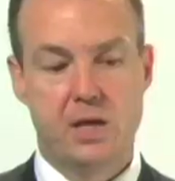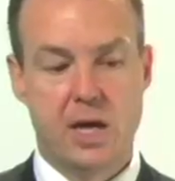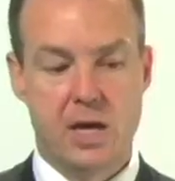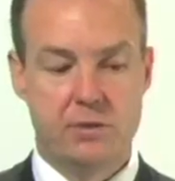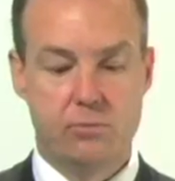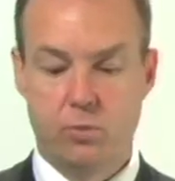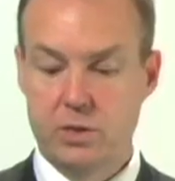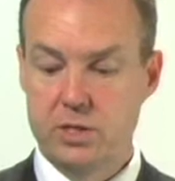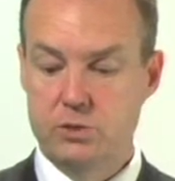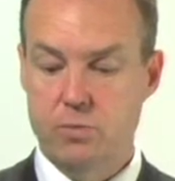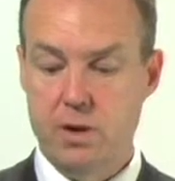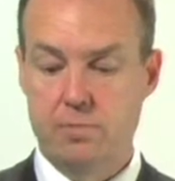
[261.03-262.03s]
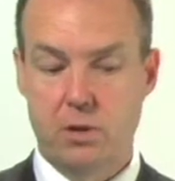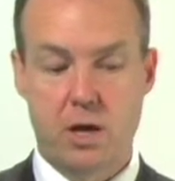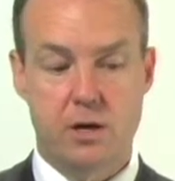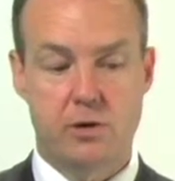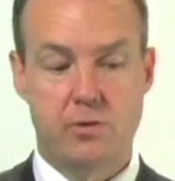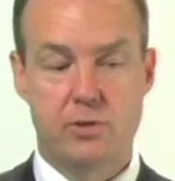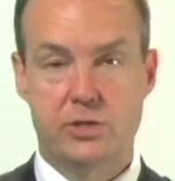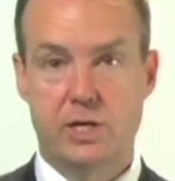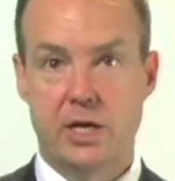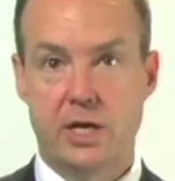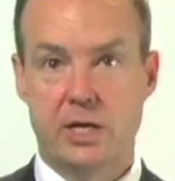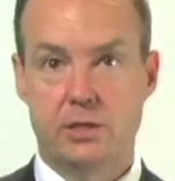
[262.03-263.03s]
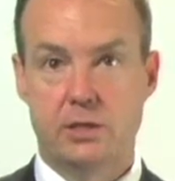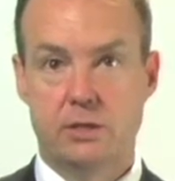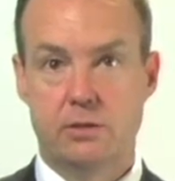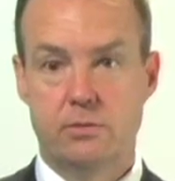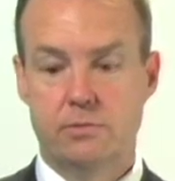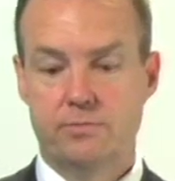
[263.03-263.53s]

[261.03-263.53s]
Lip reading: And when this write blocker is connected,